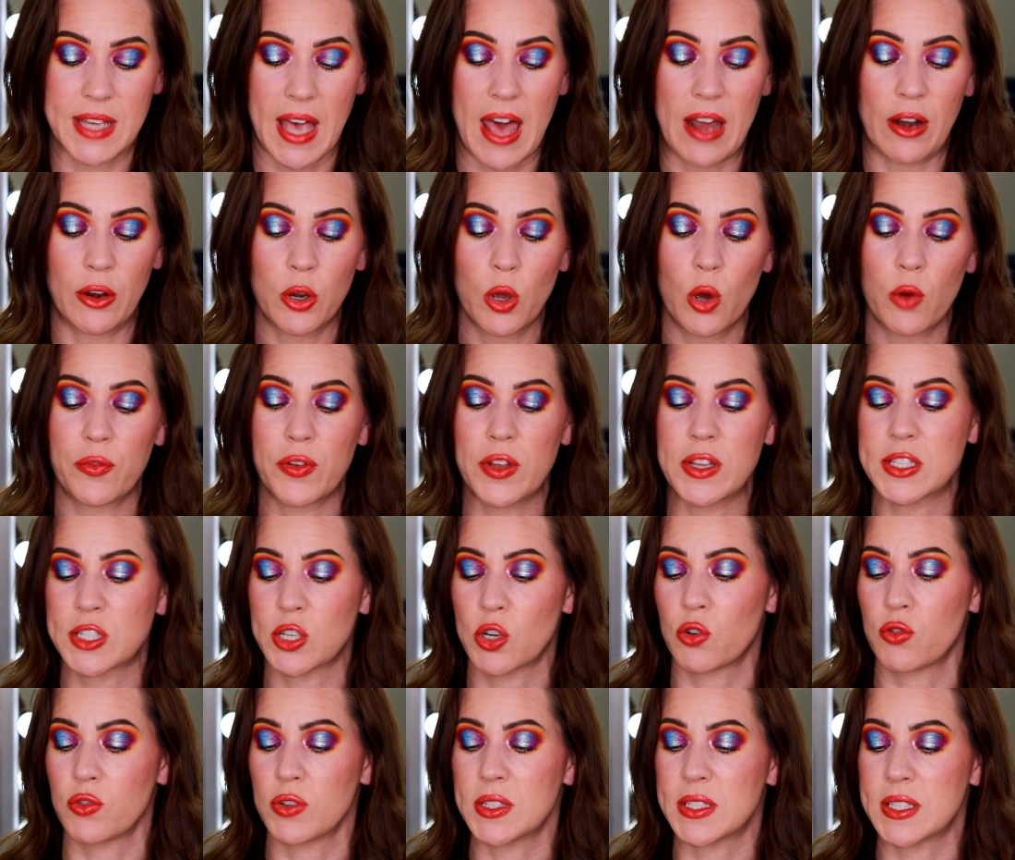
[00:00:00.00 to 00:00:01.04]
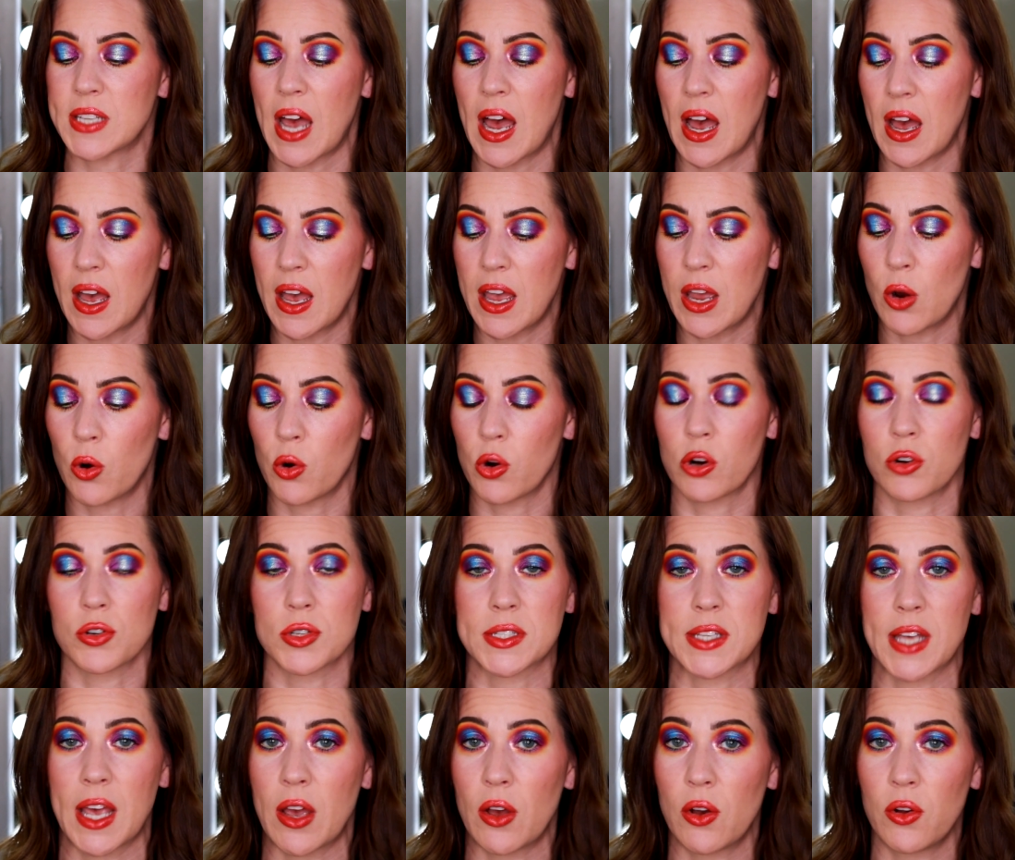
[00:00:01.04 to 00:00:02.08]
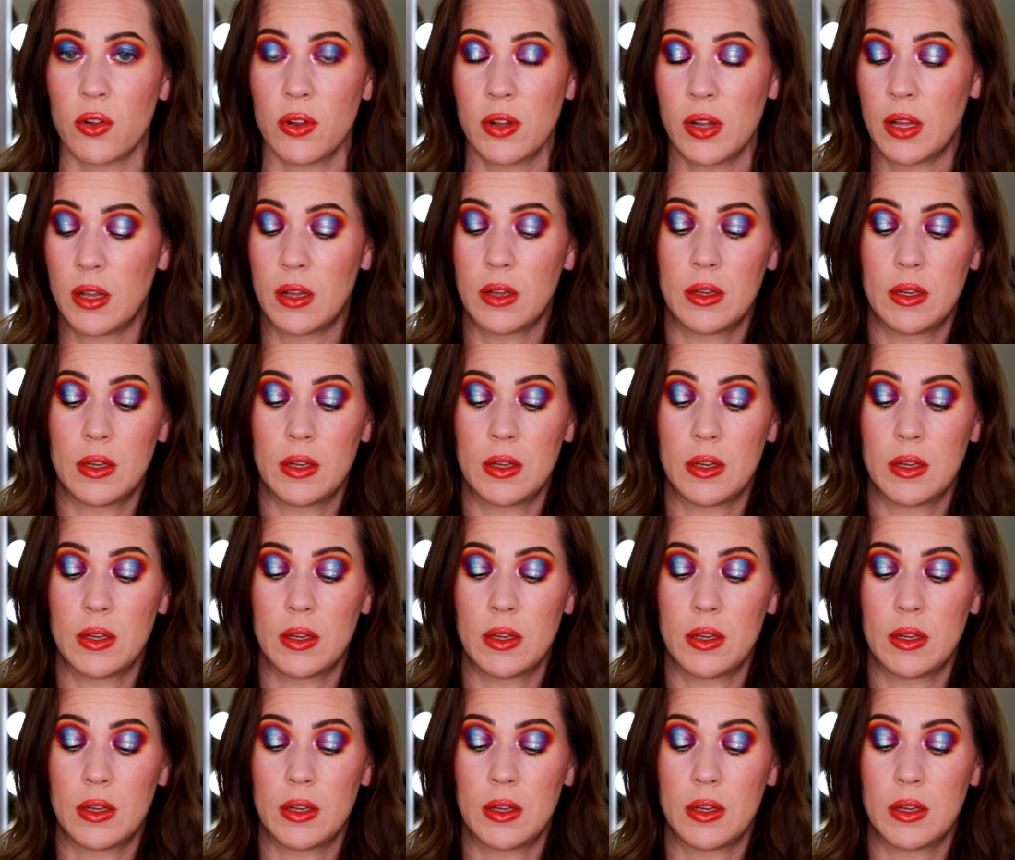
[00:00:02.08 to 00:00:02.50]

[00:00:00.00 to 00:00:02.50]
I don't know if it's Grisaille or Grisaille.